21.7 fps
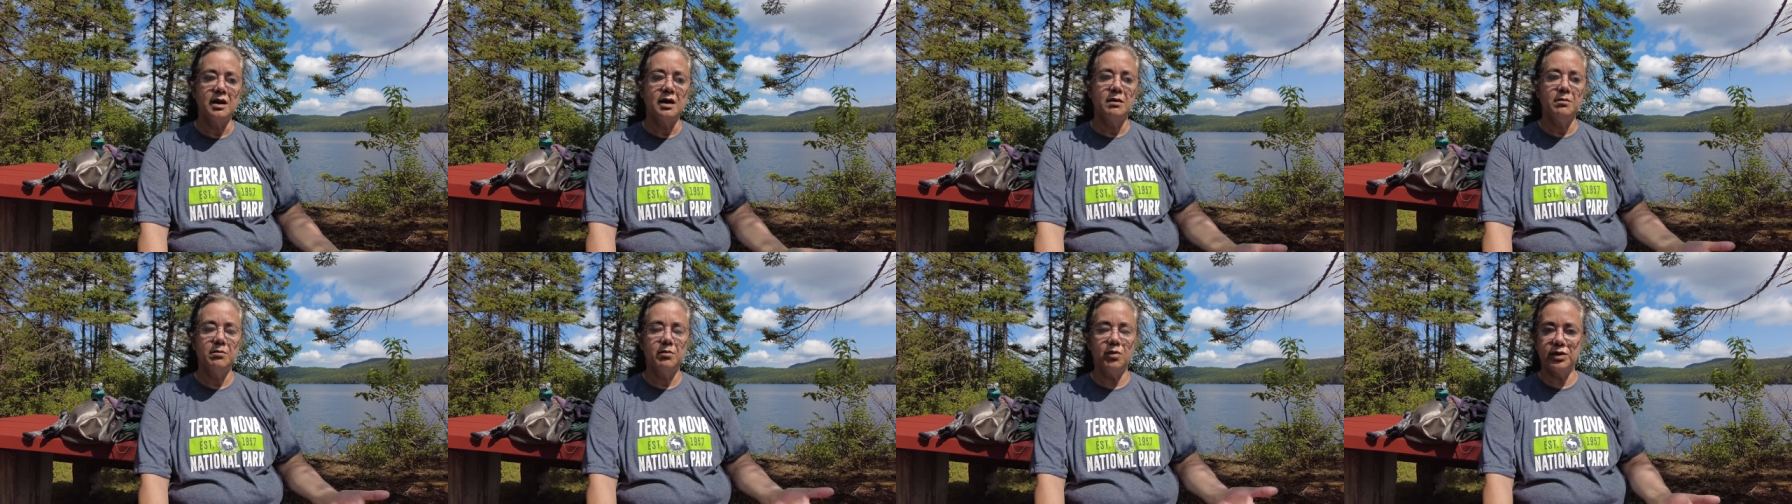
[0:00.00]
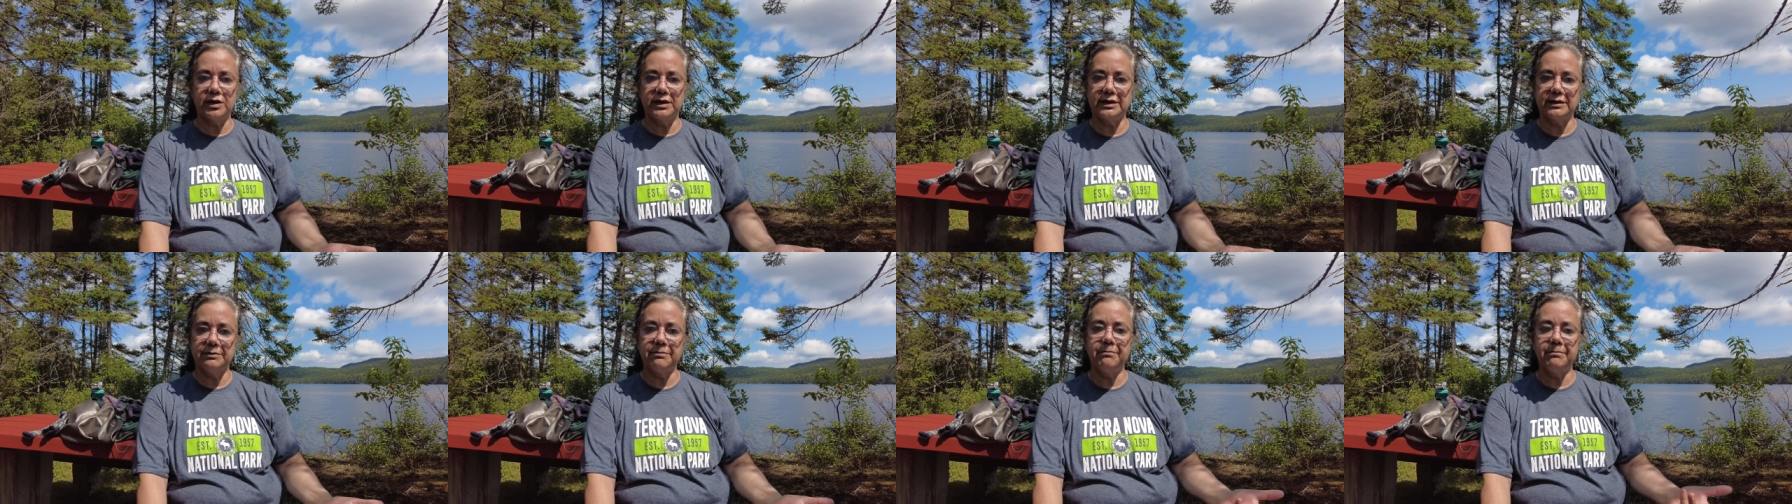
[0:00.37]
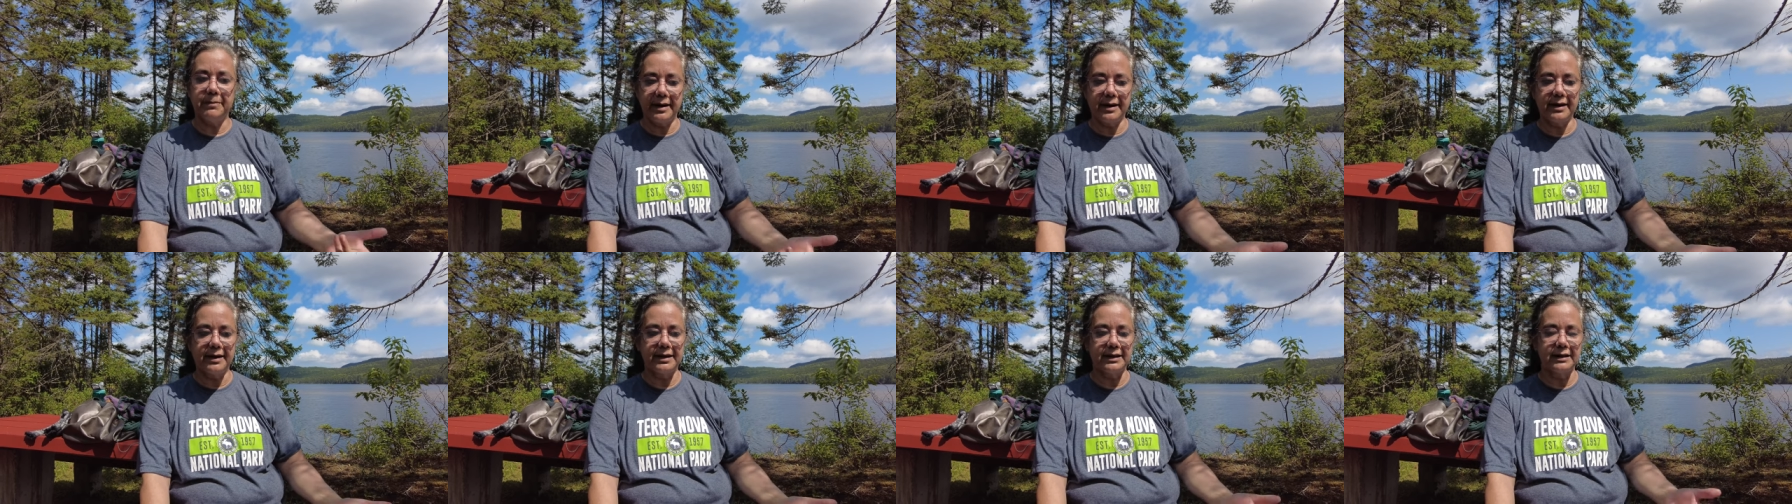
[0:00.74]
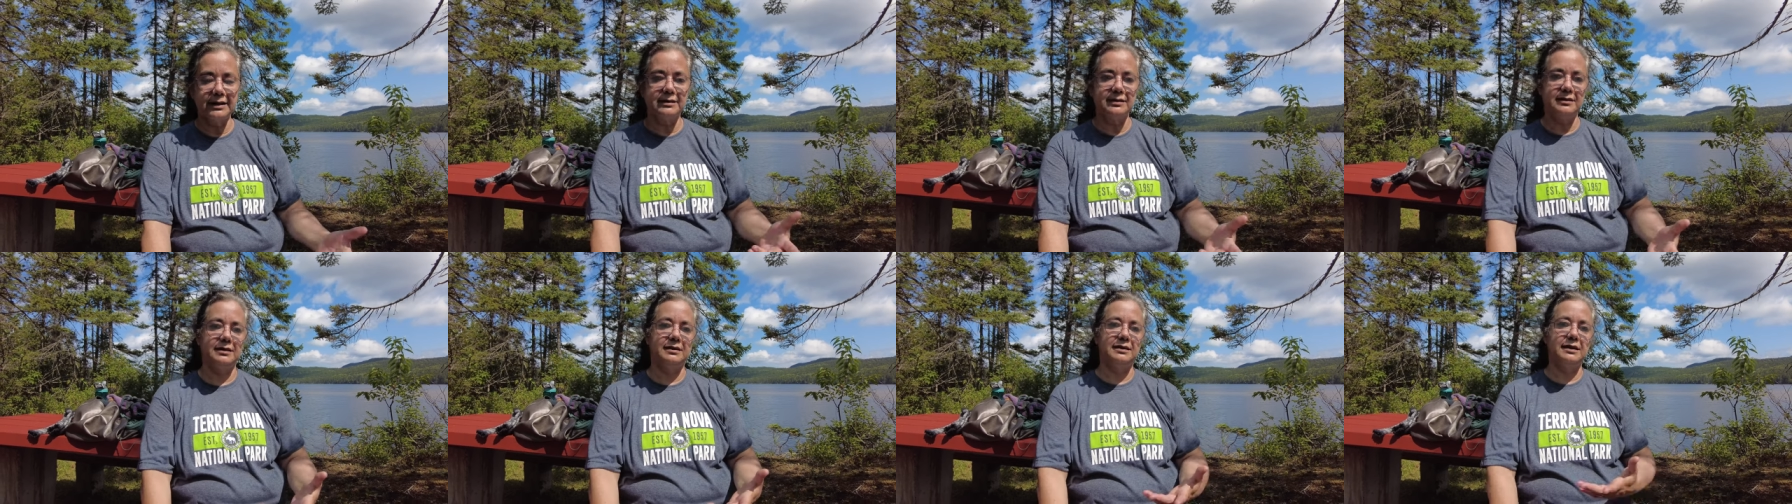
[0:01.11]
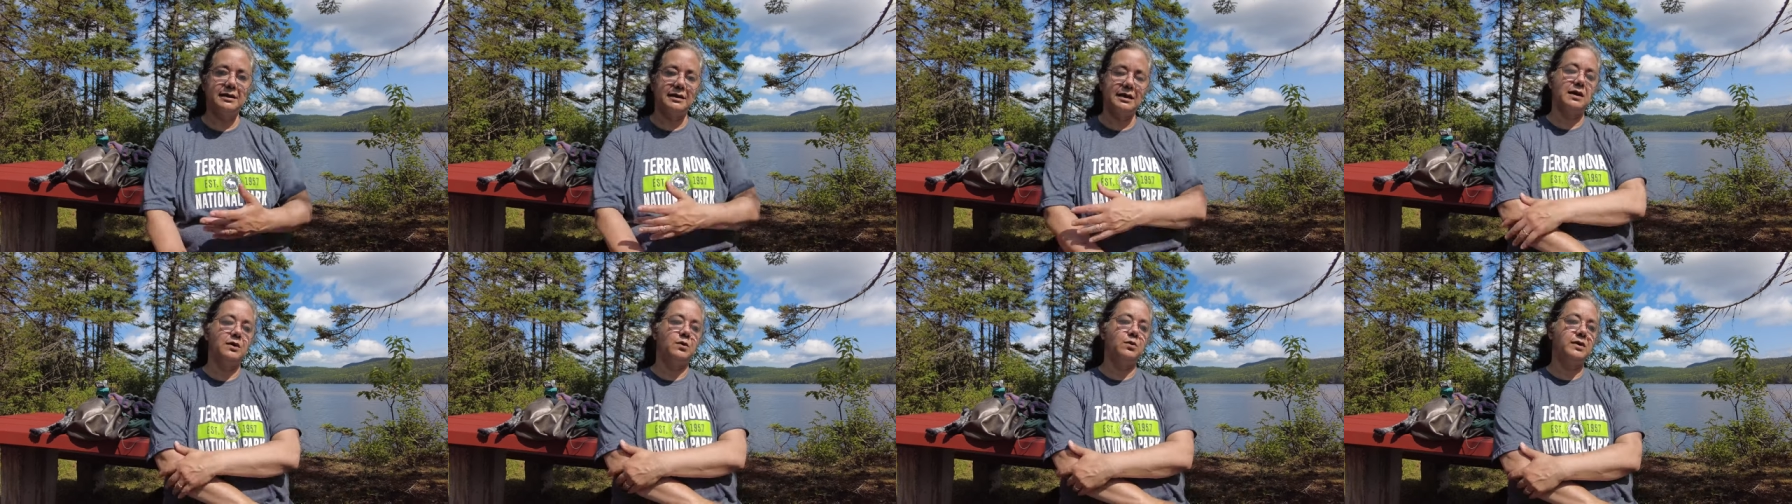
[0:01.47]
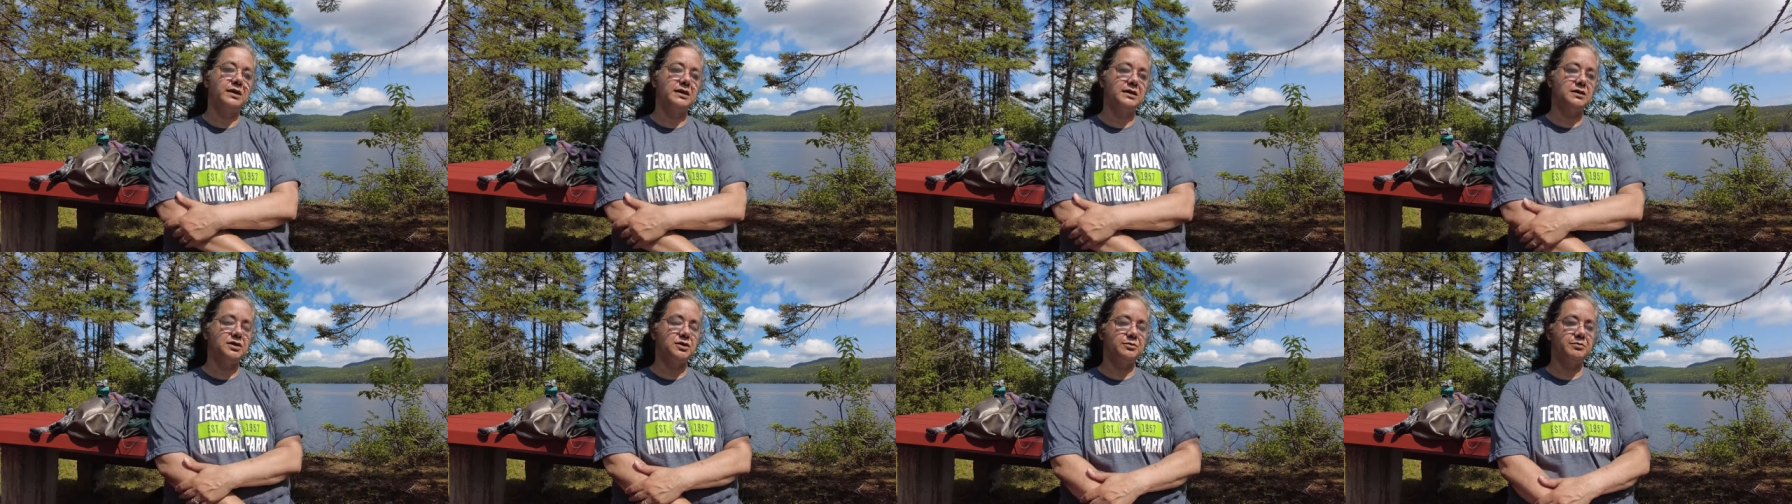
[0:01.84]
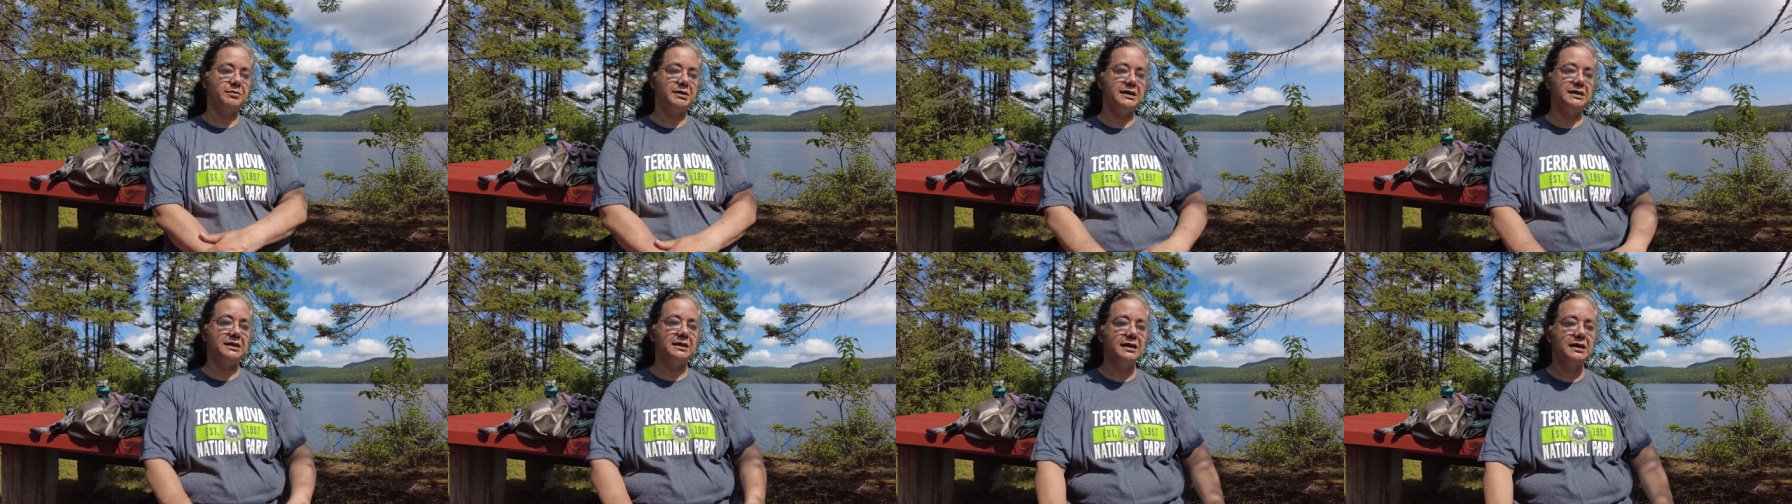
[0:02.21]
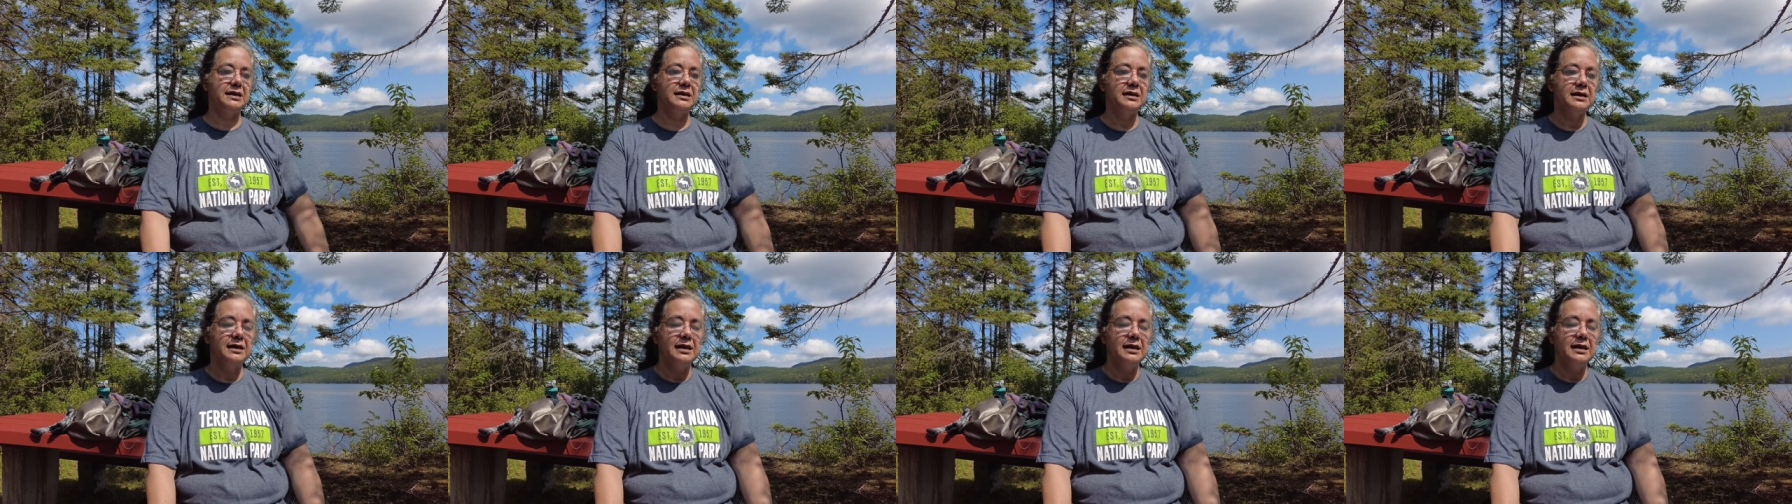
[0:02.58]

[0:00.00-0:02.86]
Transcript: Morning Park that I wanted to be there.